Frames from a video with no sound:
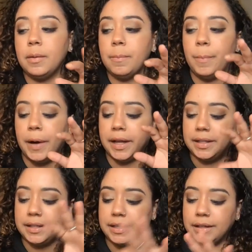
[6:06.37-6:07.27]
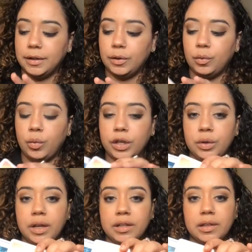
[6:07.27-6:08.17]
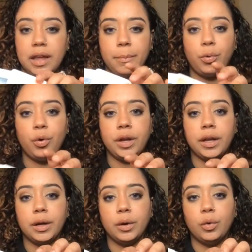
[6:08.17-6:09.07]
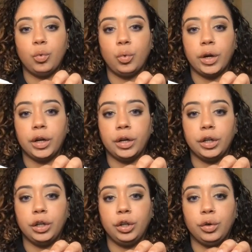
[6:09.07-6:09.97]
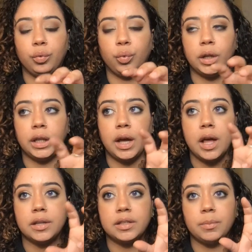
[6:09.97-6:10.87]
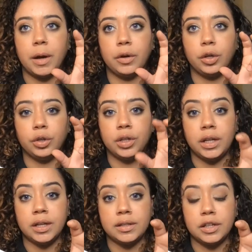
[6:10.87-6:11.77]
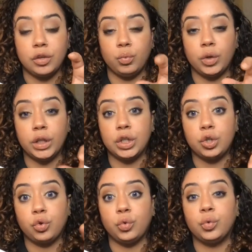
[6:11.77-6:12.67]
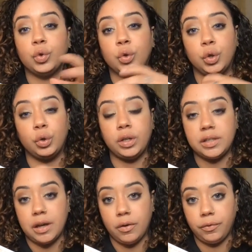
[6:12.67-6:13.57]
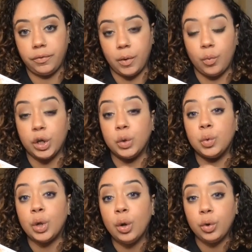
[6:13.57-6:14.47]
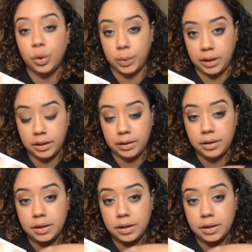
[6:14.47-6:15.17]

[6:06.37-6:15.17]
But when you get to that point where you're really honest about your needs and you're really true to yourself and what you know you need,